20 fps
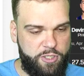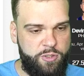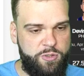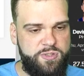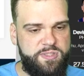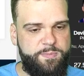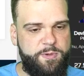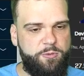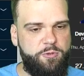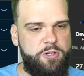
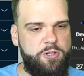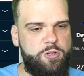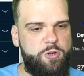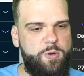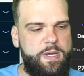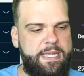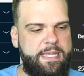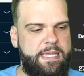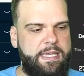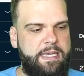Kuzma real
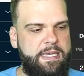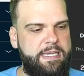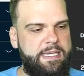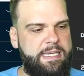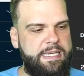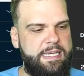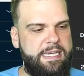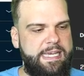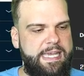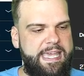quick,
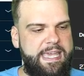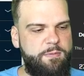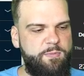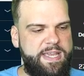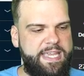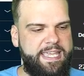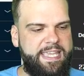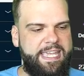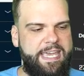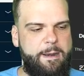and
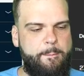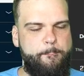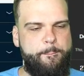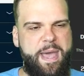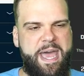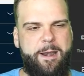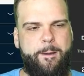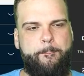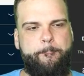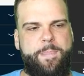we can get a
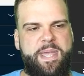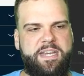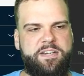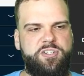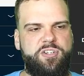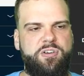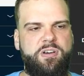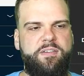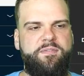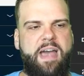better
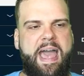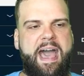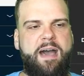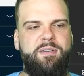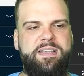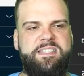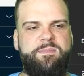picture of how